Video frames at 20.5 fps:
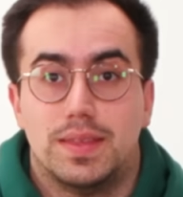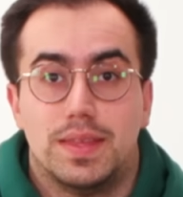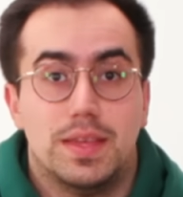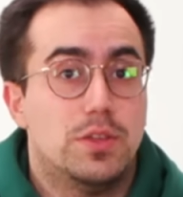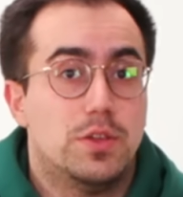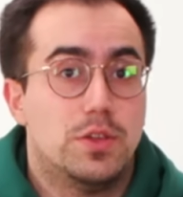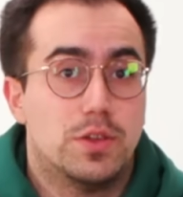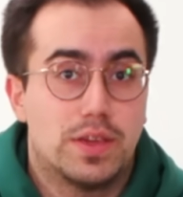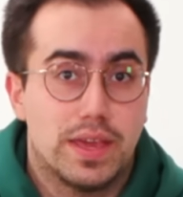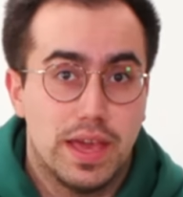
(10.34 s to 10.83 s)
In
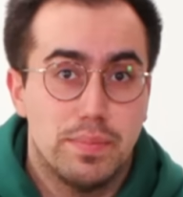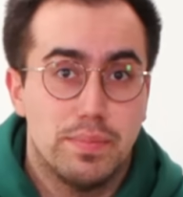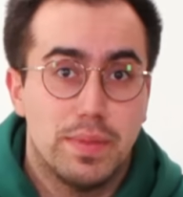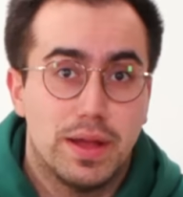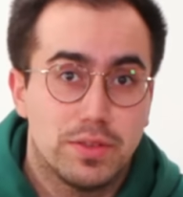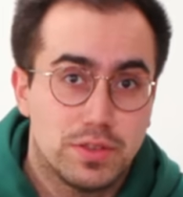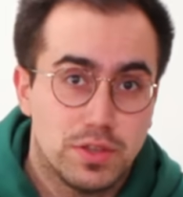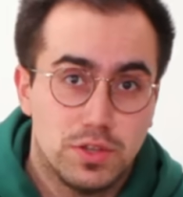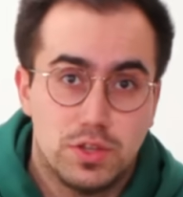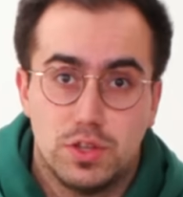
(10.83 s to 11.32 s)
the UK,
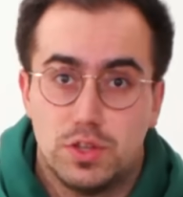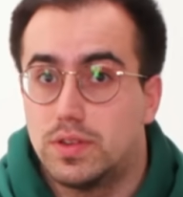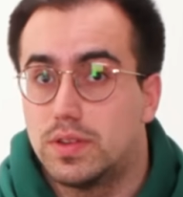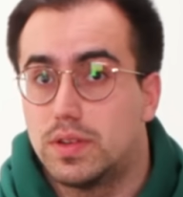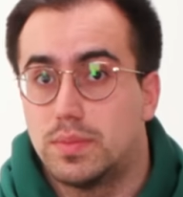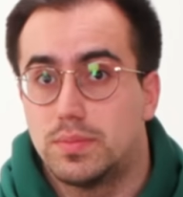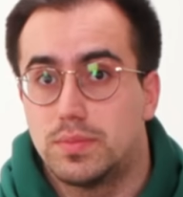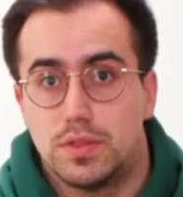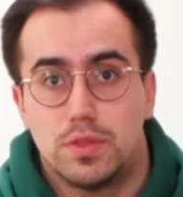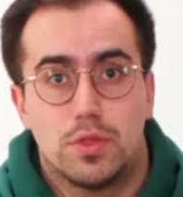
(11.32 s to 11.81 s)
Mountain Dew
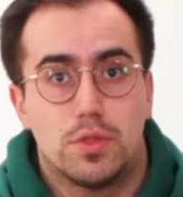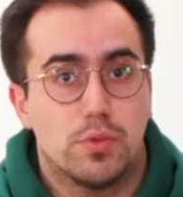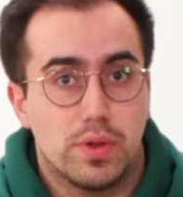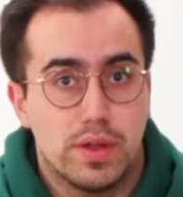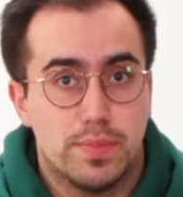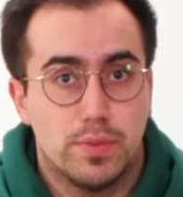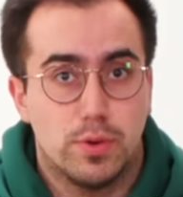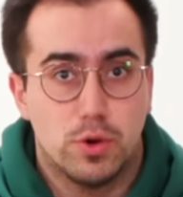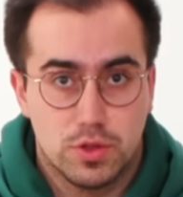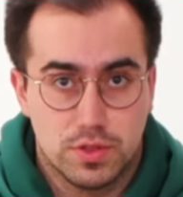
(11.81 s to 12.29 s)
comes in
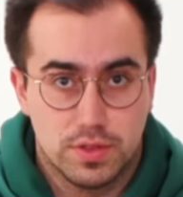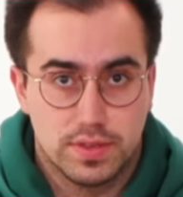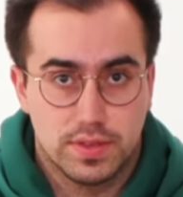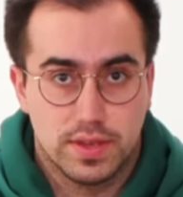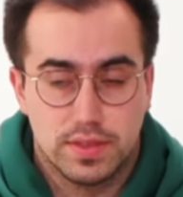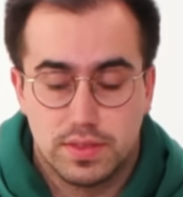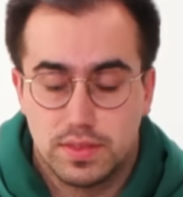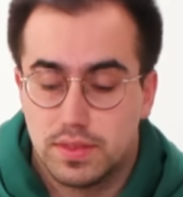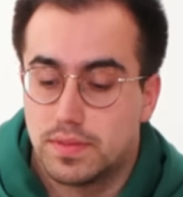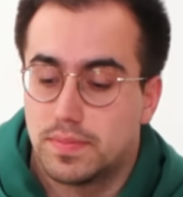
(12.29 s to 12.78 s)
3 portion
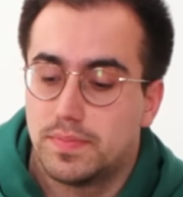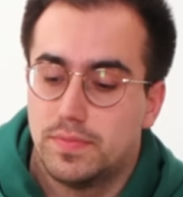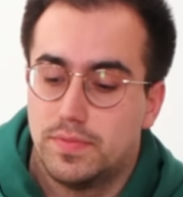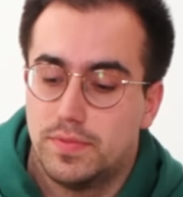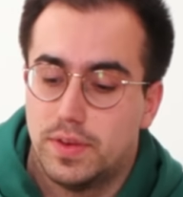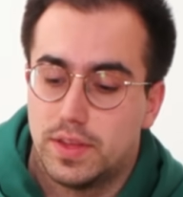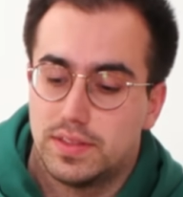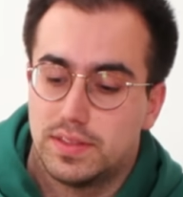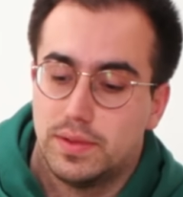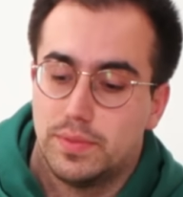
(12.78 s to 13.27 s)
sizes.
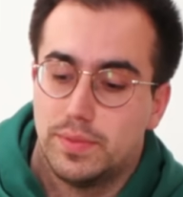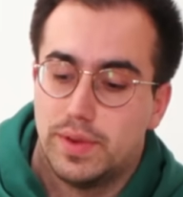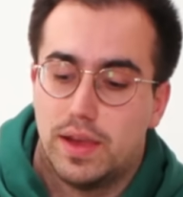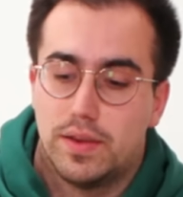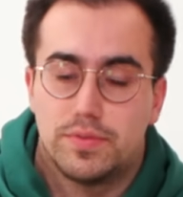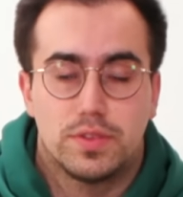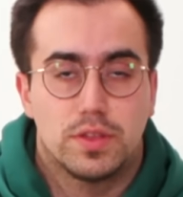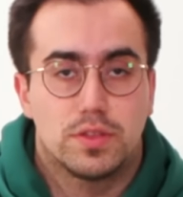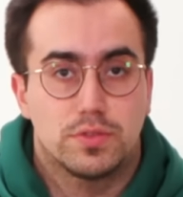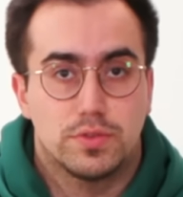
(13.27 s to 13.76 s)
Firstly, we
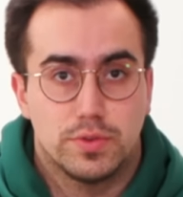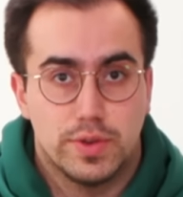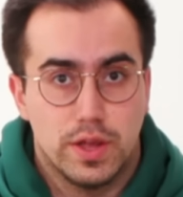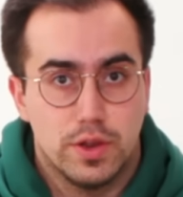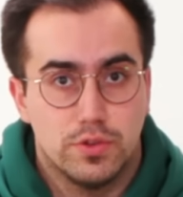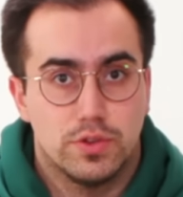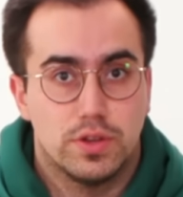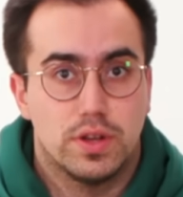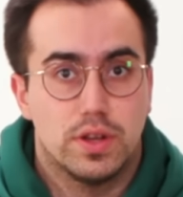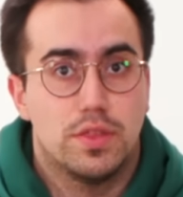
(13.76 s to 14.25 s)
have this
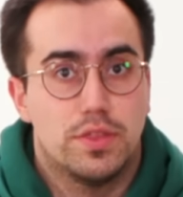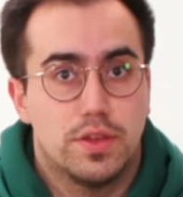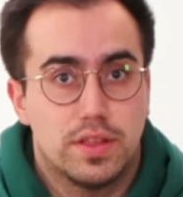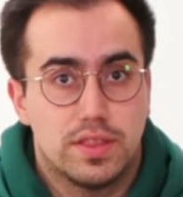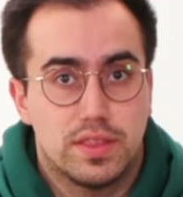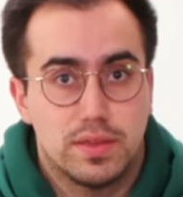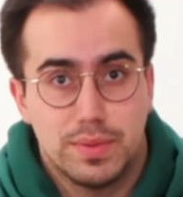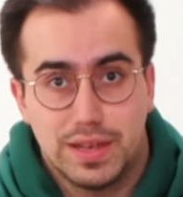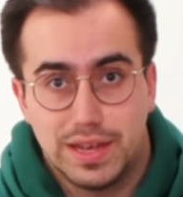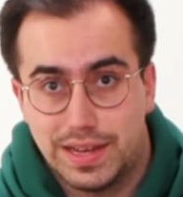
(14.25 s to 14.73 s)

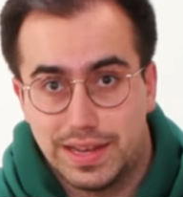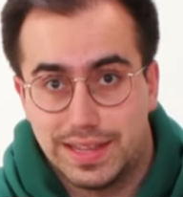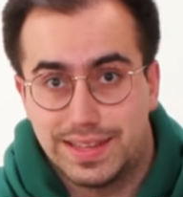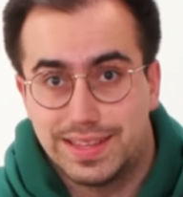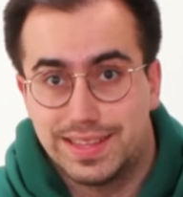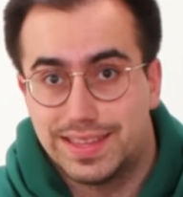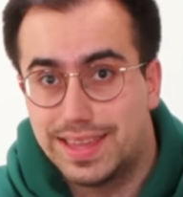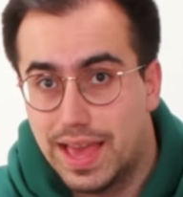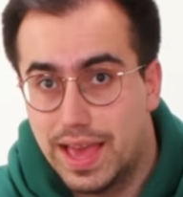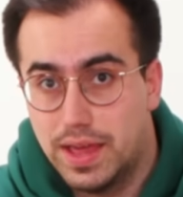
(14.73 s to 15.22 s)

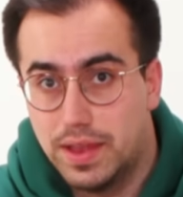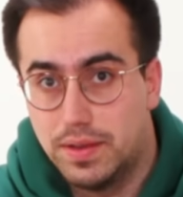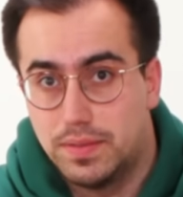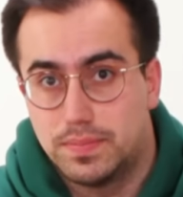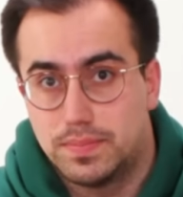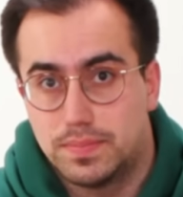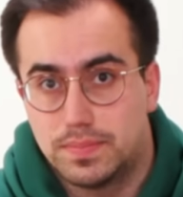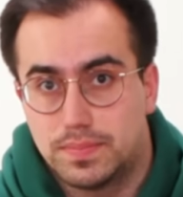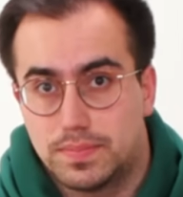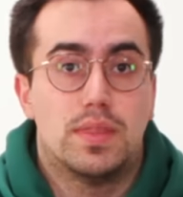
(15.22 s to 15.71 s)
330ml can.
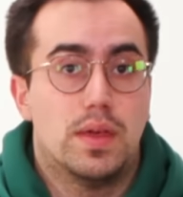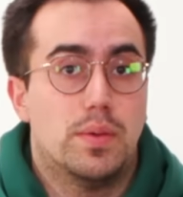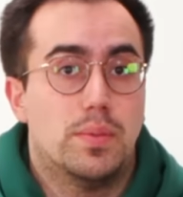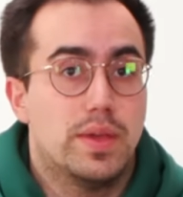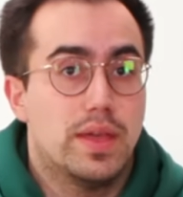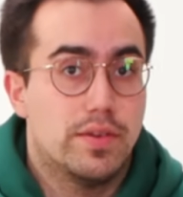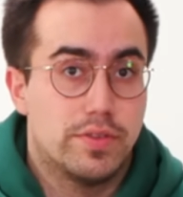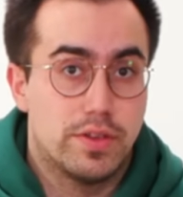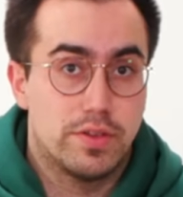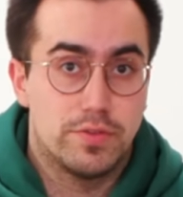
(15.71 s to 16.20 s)
Then we
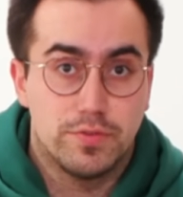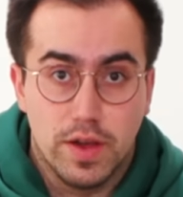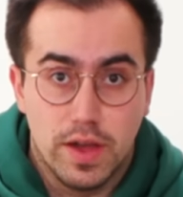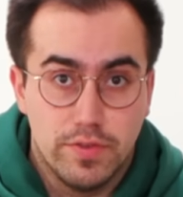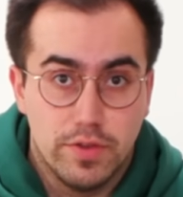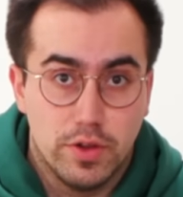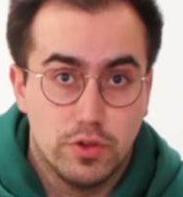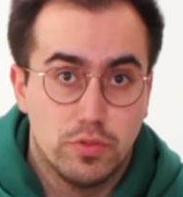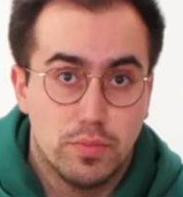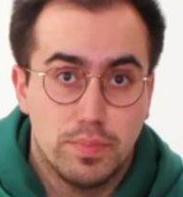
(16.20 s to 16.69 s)
have a
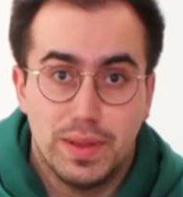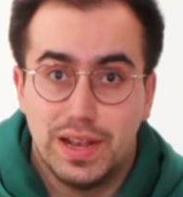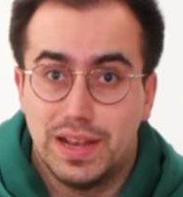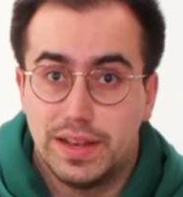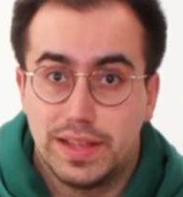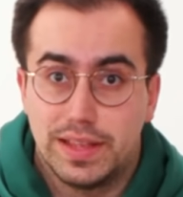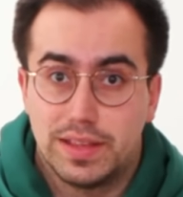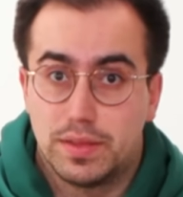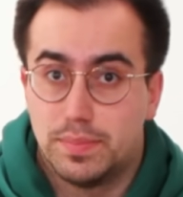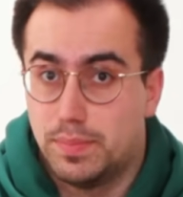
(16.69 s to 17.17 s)

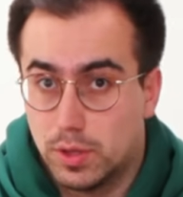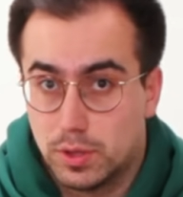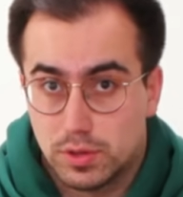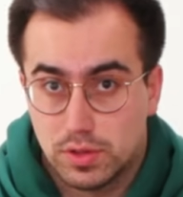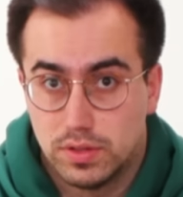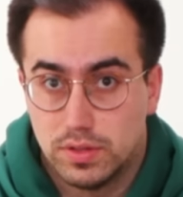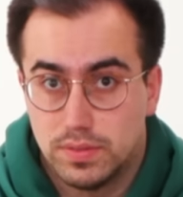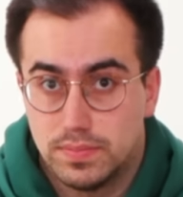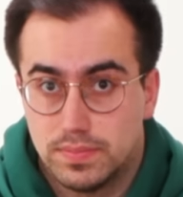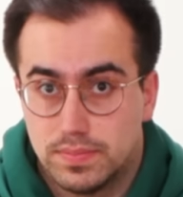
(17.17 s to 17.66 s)
500ml
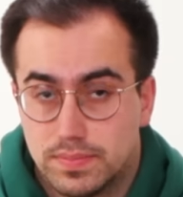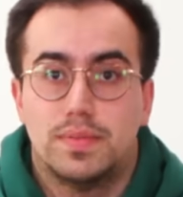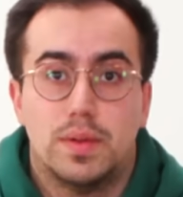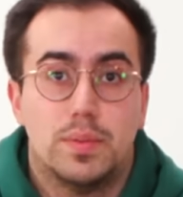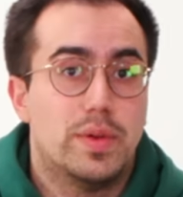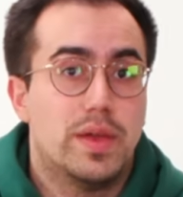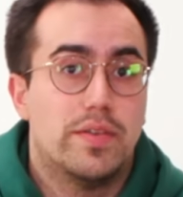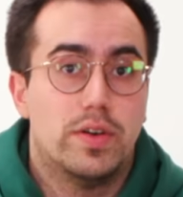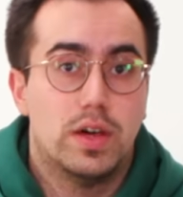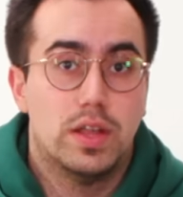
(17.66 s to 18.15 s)
bottle. Then
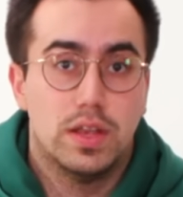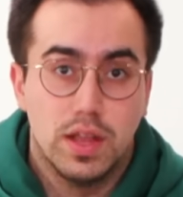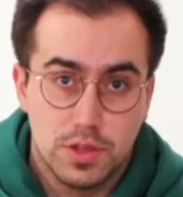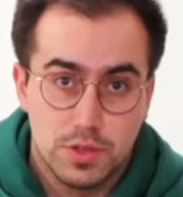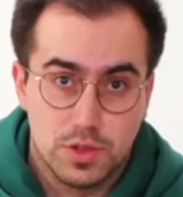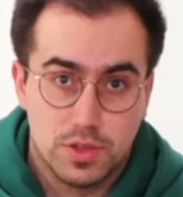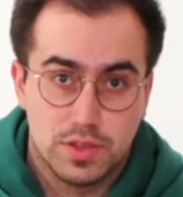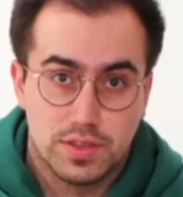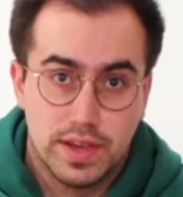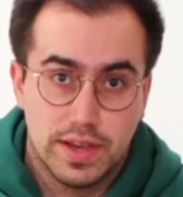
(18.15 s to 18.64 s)
we have our
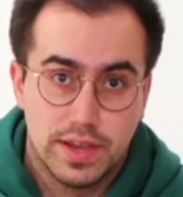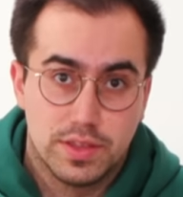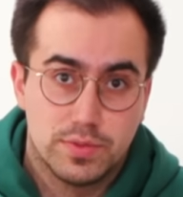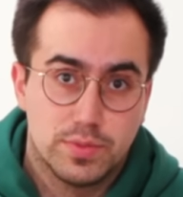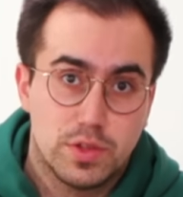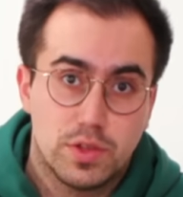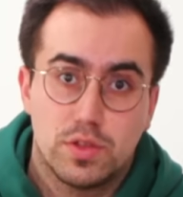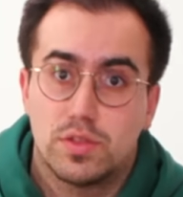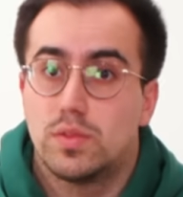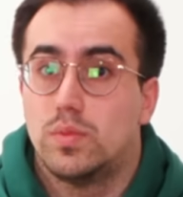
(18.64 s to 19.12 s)
largest size,
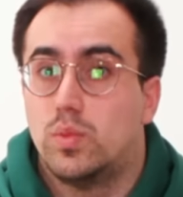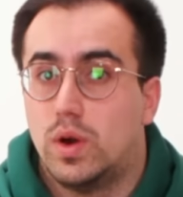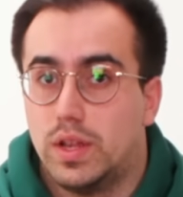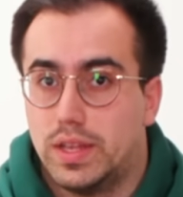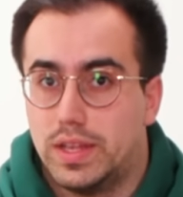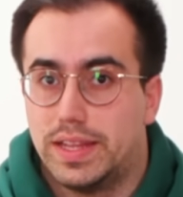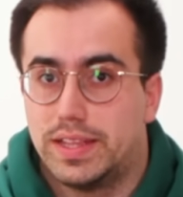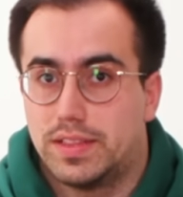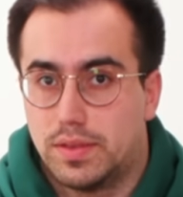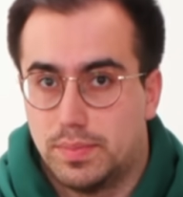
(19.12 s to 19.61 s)
which is a
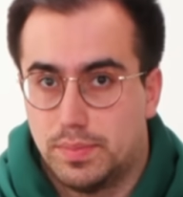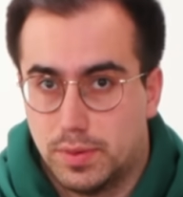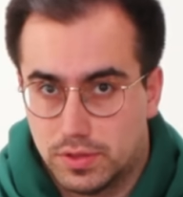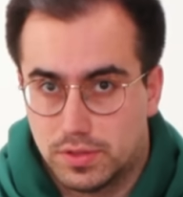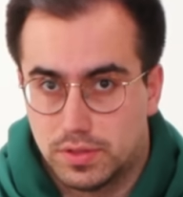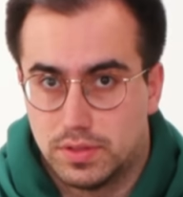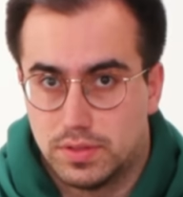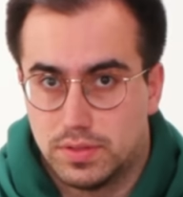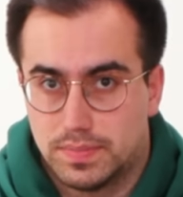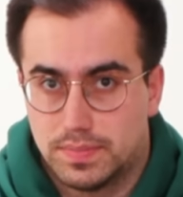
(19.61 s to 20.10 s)
1 litre
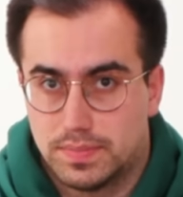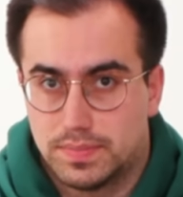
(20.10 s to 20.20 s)
bottle.